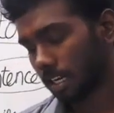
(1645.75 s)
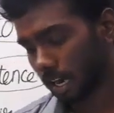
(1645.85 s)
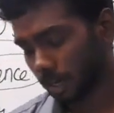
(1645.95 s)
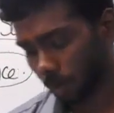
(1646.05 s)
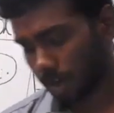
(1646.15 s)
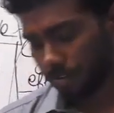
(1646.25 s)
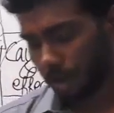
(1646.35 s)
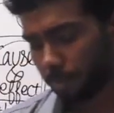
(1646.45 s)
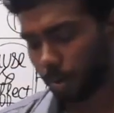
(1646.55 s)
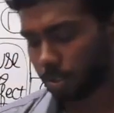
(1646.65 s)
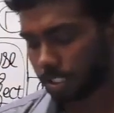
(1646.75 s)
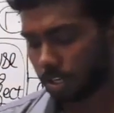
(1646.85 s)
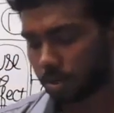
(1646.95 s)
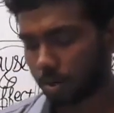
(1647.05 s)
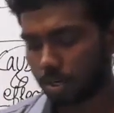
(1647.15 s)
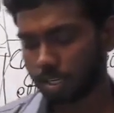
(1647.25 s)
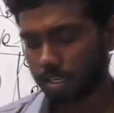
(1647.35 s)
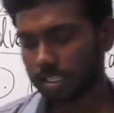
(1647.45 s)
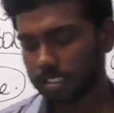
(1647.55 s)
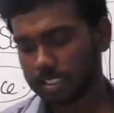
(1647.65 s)
and wife approached a court
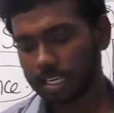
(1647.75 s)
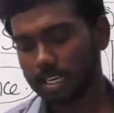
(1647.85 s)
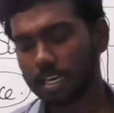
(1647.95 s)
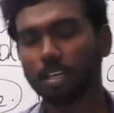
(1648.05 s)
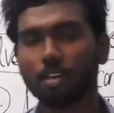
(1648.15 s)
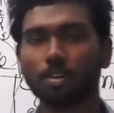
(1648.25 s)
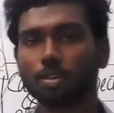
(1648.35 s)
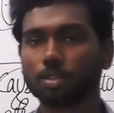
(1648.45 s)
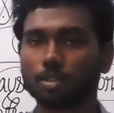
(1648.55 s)
seeking divorce.